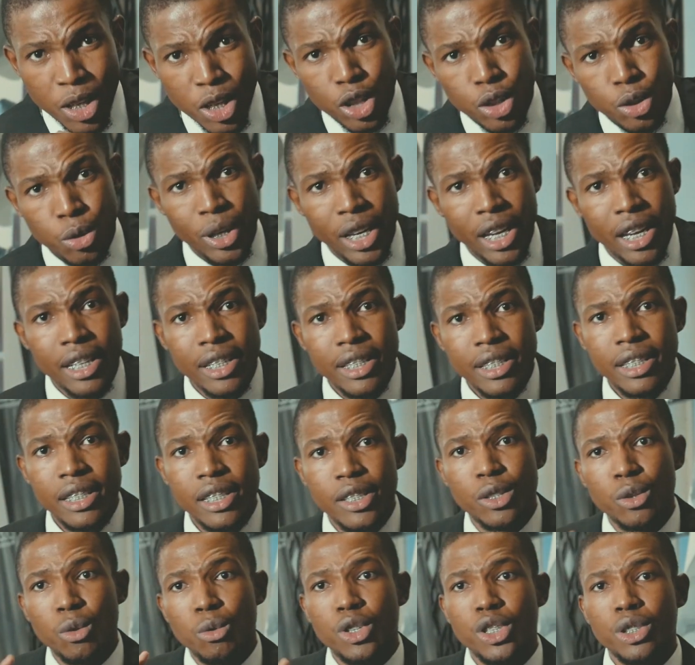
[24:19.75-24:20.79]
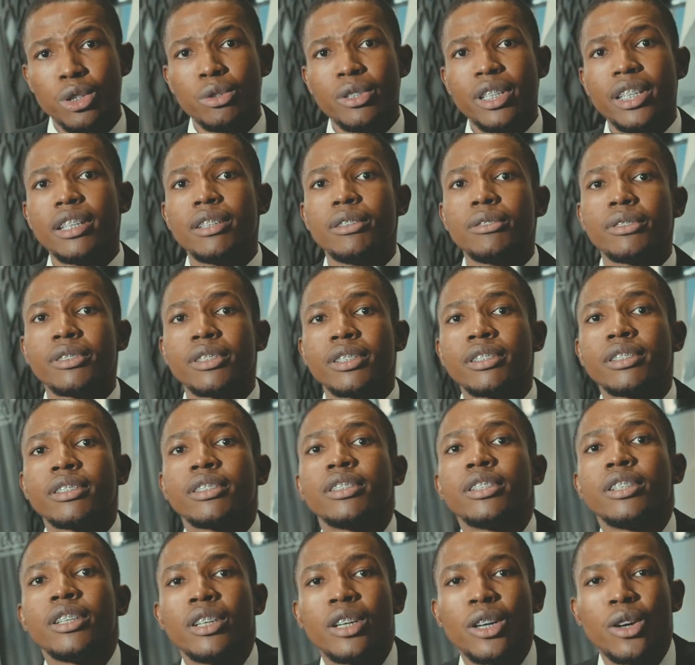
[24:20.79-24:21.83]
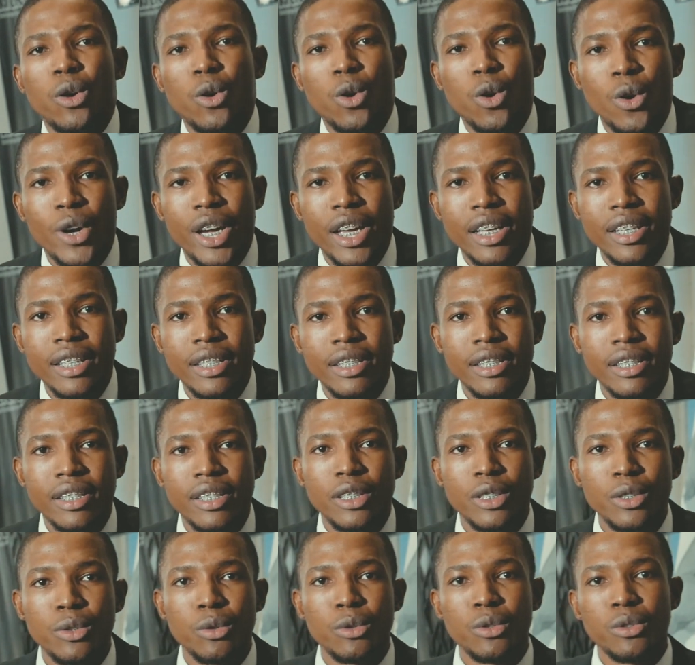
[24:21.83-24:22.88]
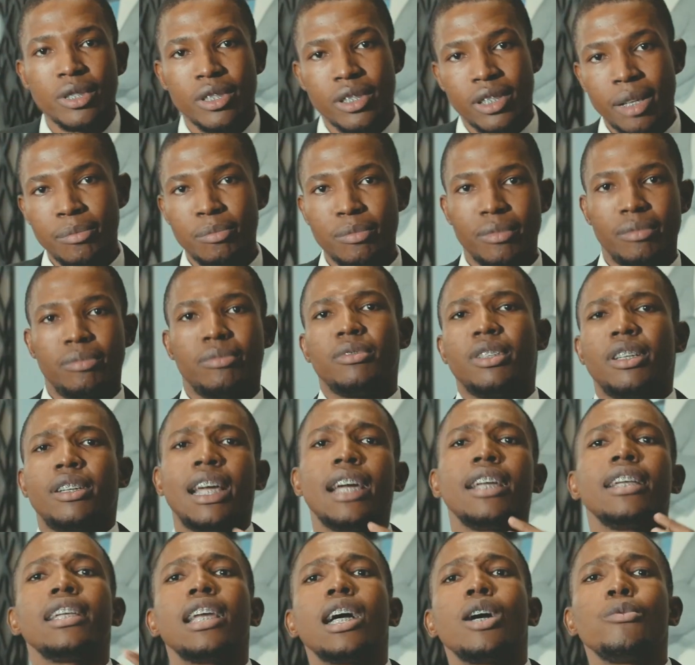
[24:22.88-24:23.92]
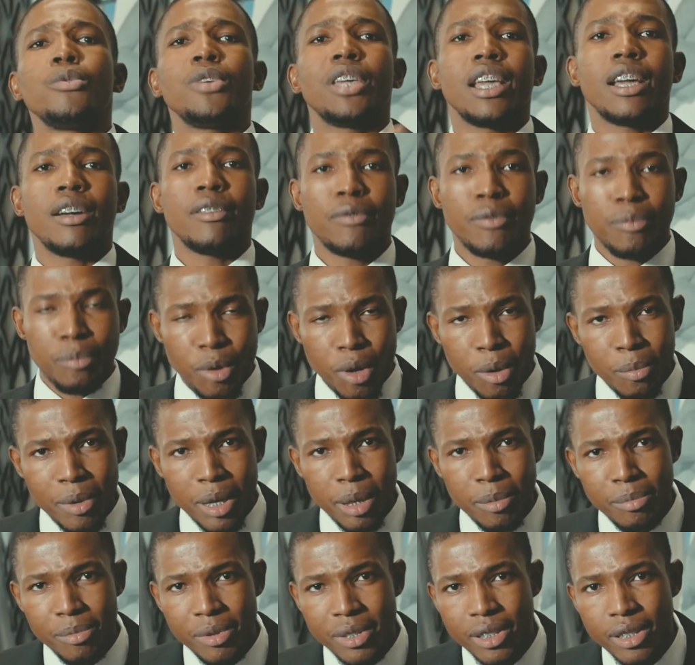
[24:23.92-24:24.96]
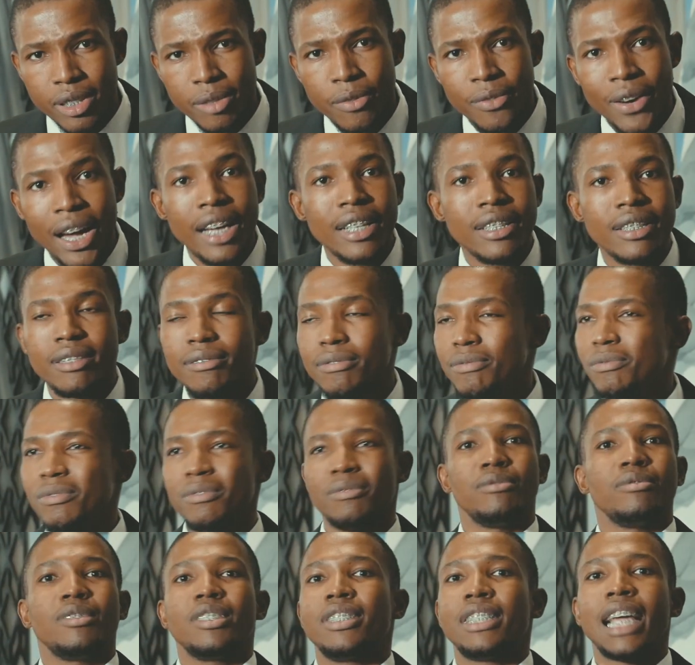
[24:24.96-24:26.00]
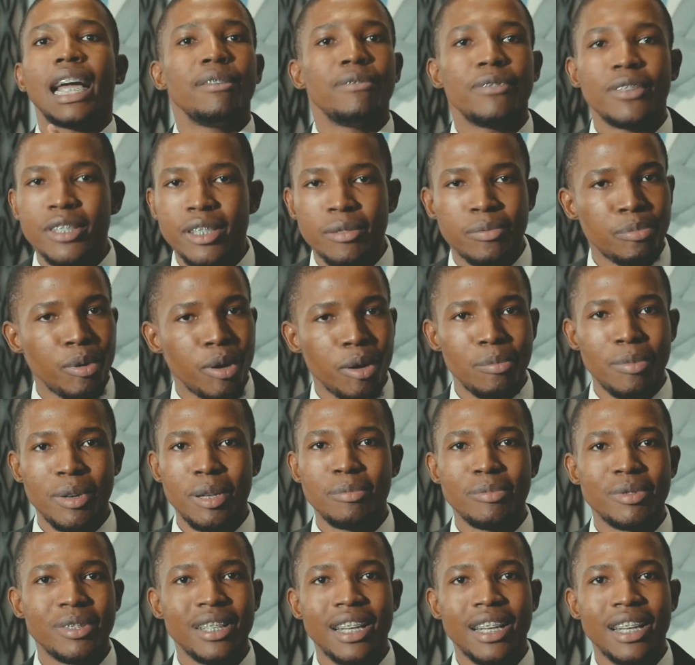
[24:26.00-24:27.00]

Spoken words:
to any social ills or any, right now we have problems, diverse problems